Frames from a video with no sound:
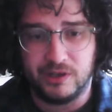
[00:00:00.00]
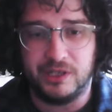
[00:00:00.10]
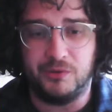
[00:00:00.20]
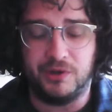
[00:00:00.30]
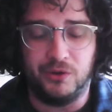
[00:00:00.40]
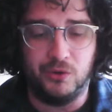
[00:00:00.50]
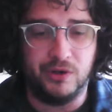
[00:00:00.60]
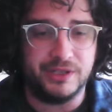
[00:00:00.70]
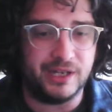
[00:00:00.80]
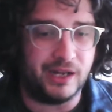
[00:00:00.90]
You want to
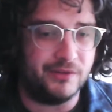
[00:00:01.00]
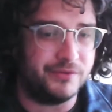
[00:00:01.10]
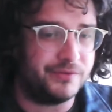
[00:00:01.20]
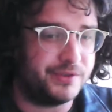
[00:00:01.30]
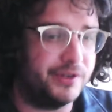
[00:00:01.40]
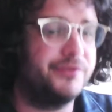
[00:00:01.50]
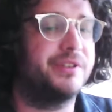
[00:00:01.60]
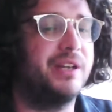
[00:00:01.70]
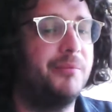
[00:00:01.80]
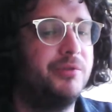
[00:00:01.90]
always have, so for
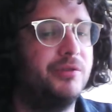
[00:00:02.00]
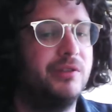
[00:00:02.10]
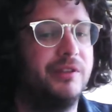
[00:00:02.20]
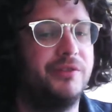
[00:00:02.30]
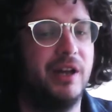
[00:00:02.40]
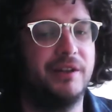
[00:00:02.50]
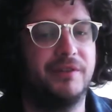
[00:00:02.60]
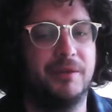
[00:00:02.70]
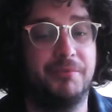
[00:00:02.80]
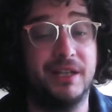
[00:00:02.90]
example, if you had a
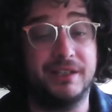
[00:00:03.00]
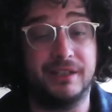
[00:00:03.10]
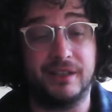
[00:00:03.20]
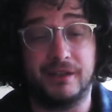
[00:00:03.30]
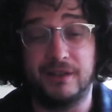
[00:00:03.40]
very basic,